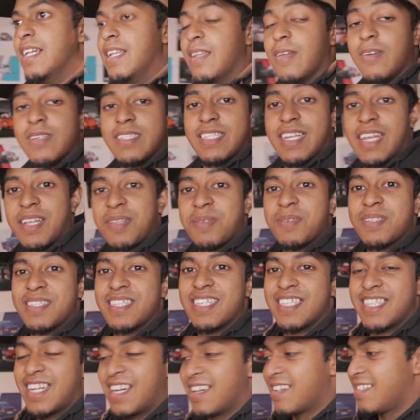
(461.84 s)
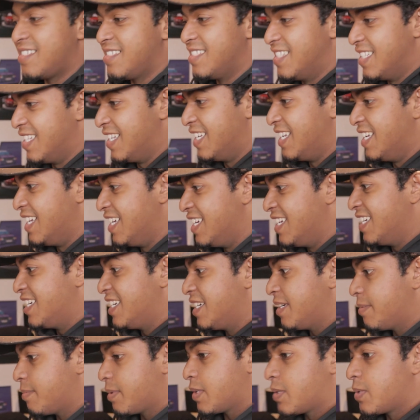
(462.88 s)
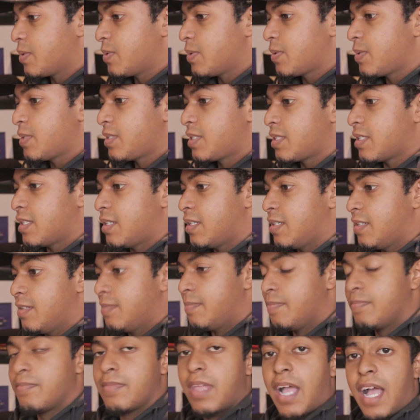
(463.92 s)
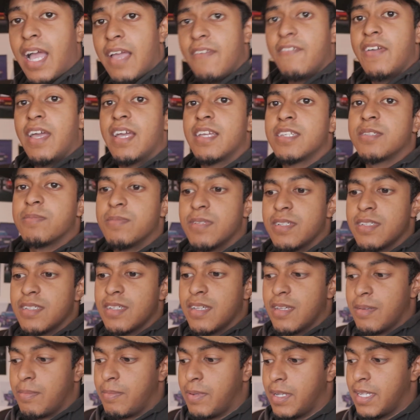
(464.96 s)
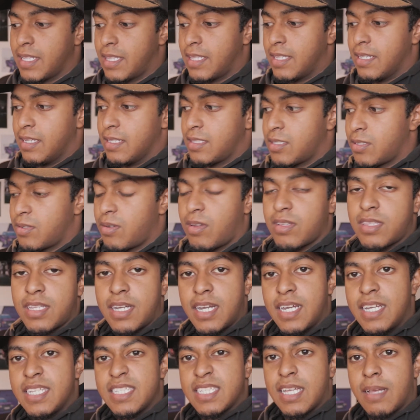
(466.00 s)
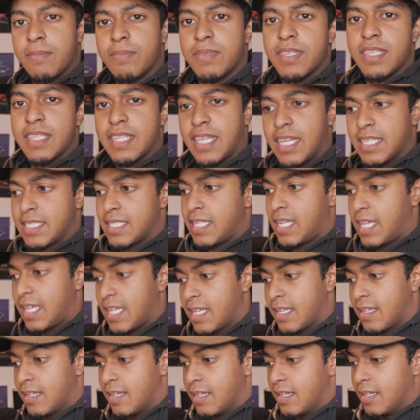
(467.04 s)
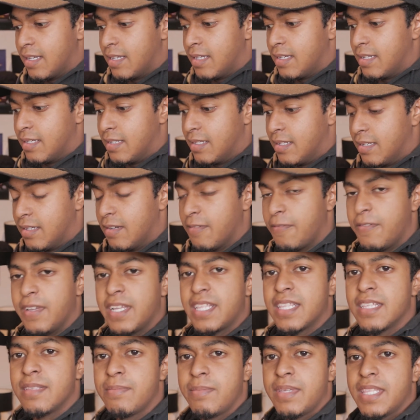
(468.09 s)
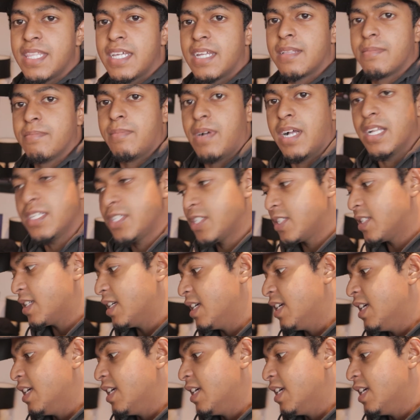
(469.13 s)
Last night was a struggle because I have asthma, but it's not really something that's like affected me that much.